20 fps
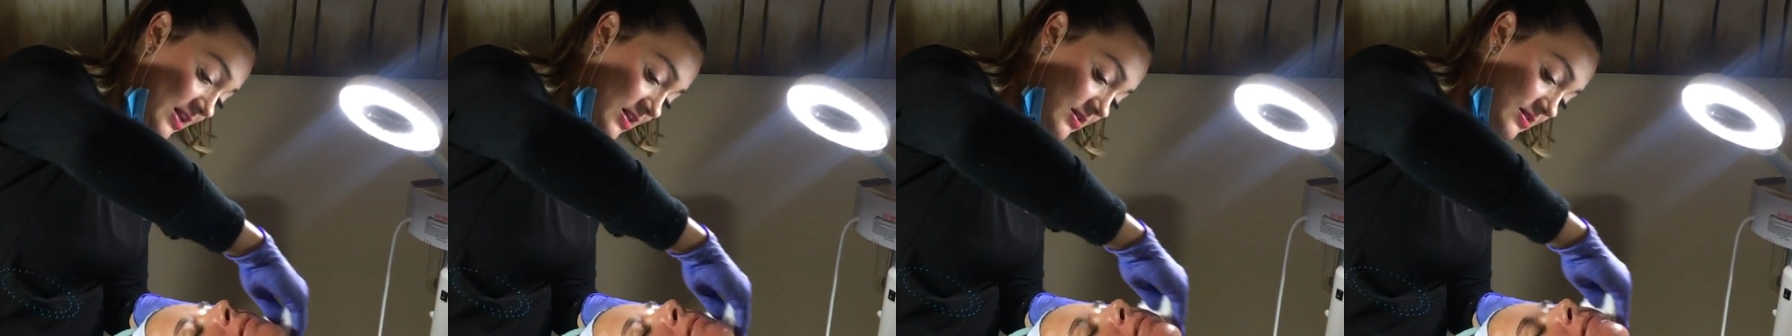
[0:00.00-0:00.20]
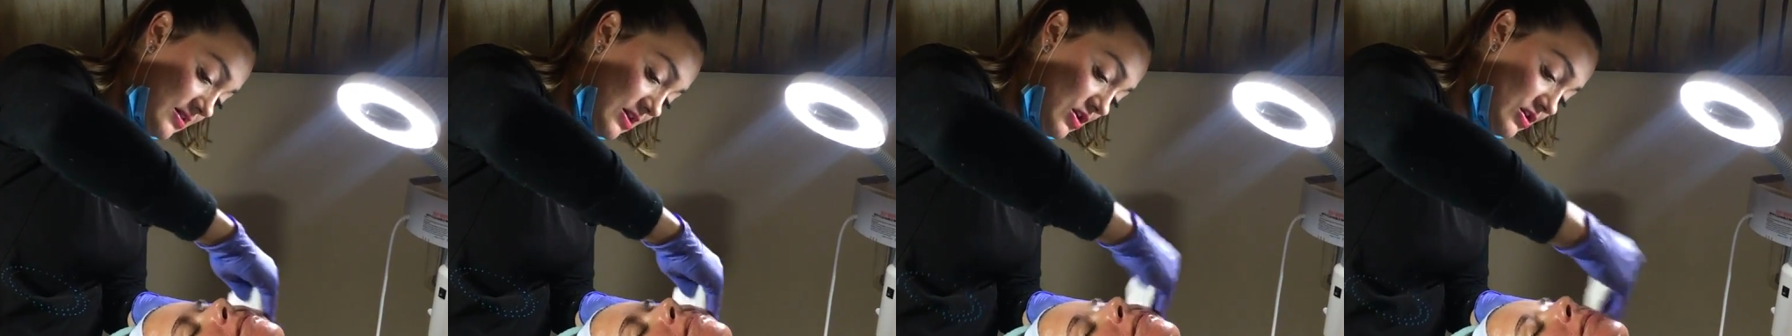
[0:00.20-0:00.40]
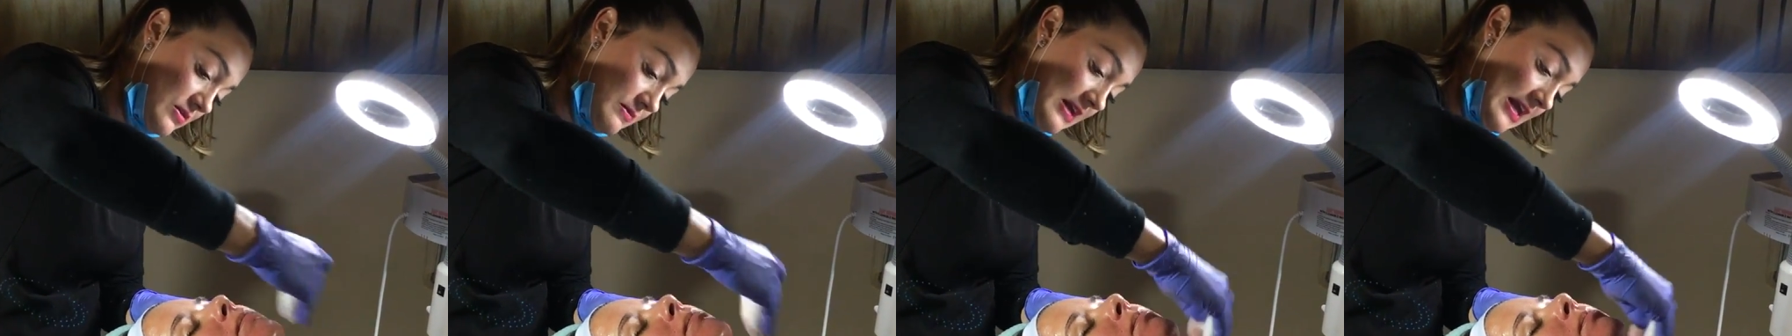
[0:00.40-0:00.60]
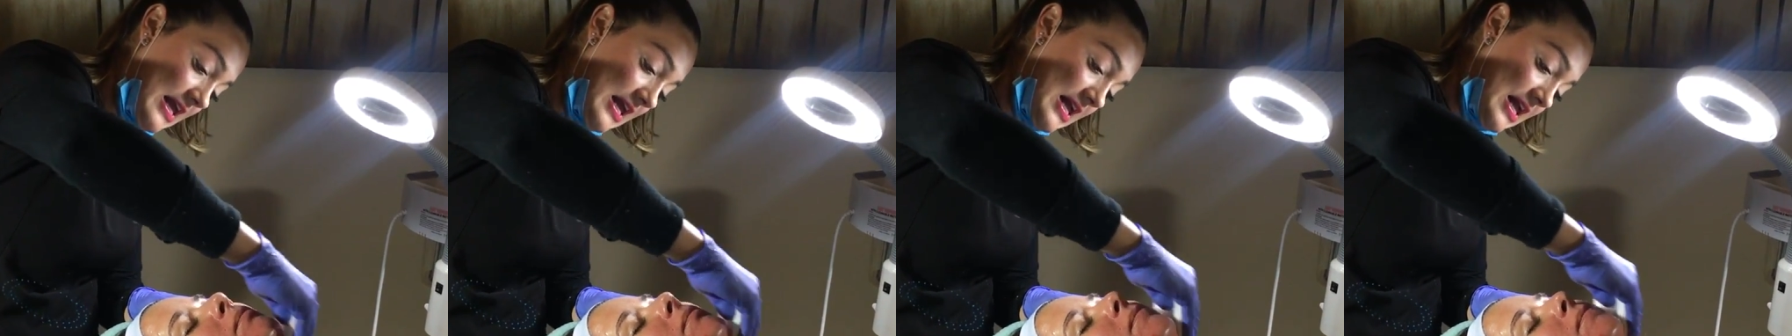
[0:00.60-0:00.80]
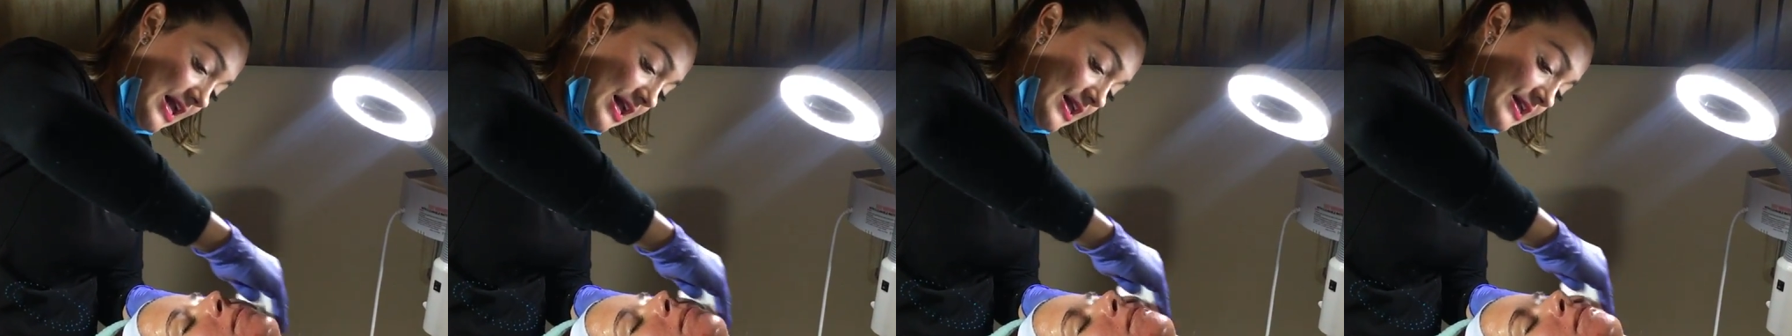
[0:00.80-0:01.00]
excuse
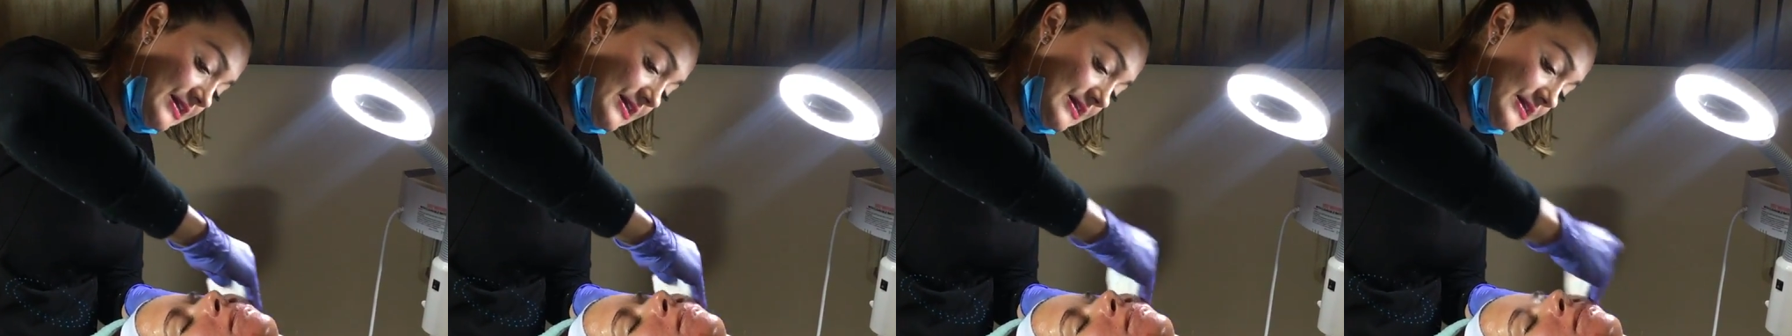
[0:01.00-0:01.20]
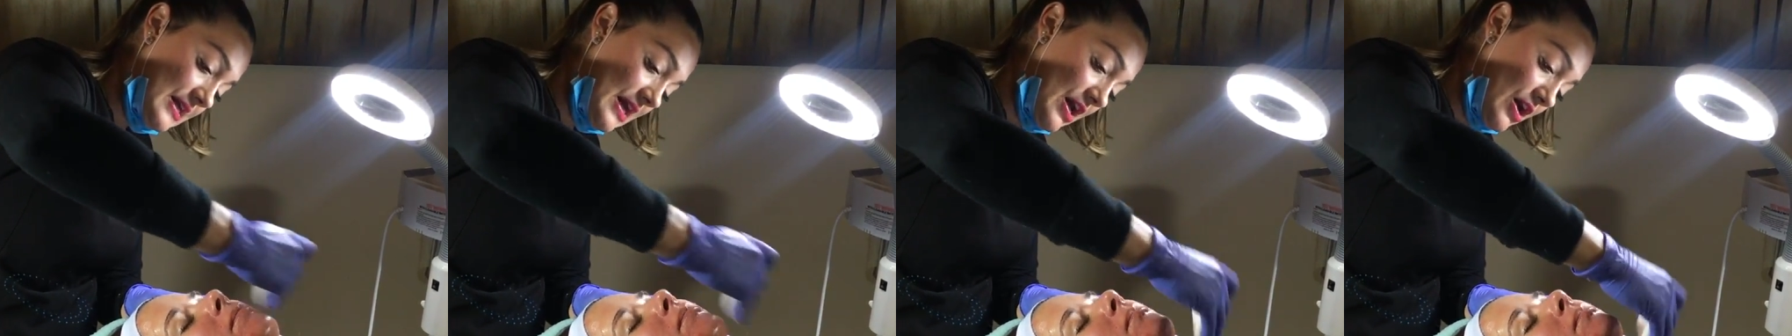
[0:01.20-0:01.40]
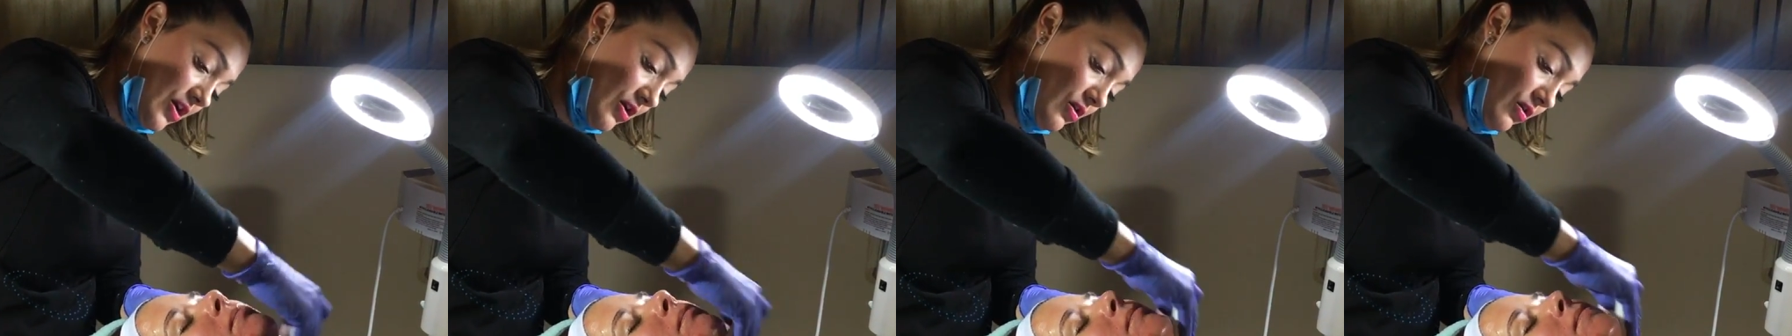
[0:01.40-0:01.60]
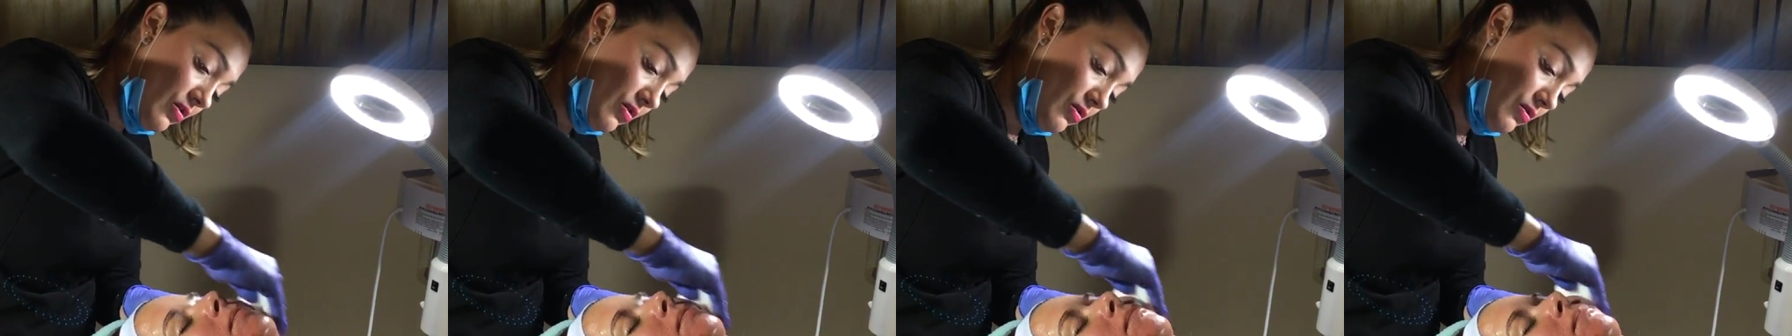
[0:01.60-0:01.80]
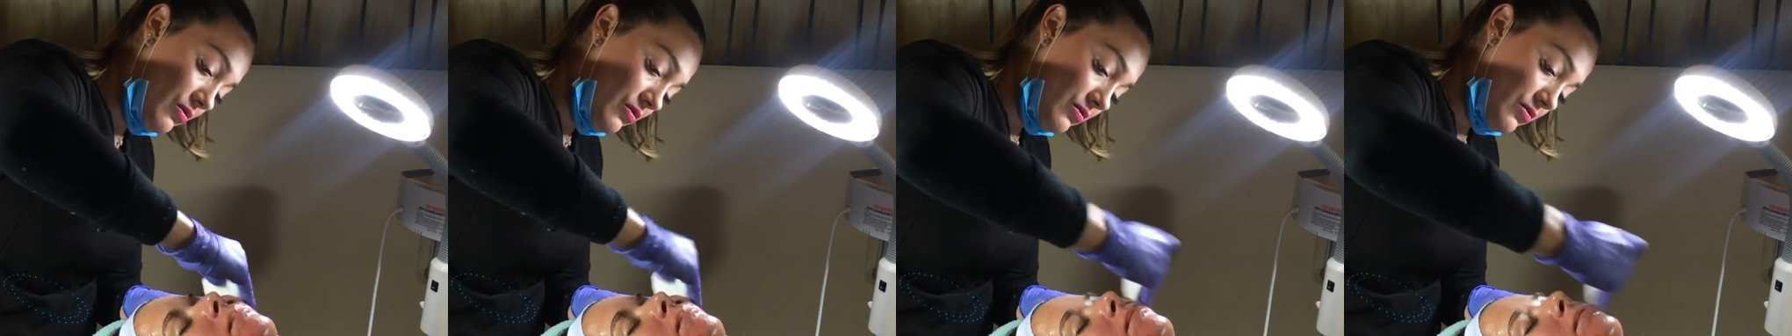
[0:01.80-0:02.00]
me.
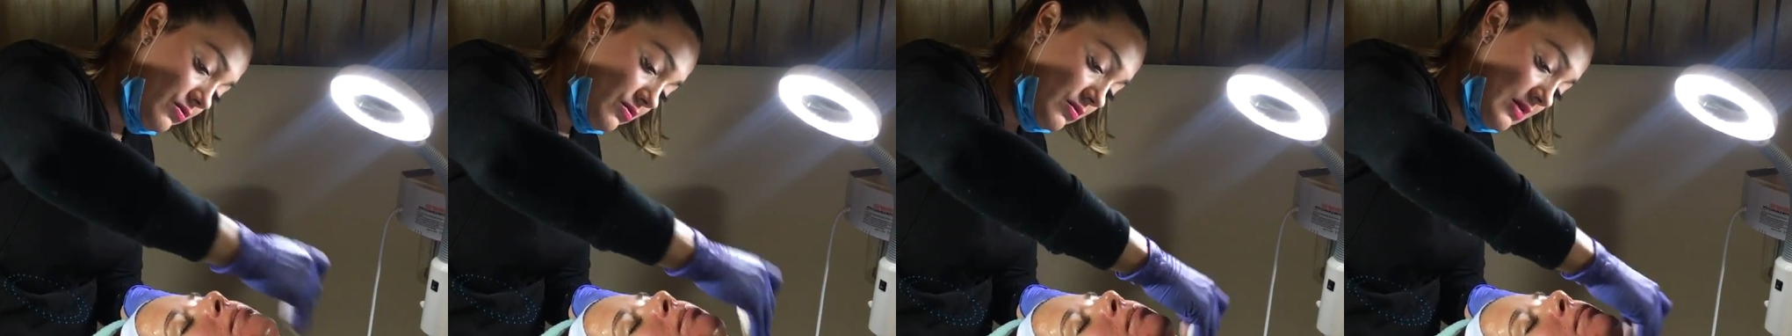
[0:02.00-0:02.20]
So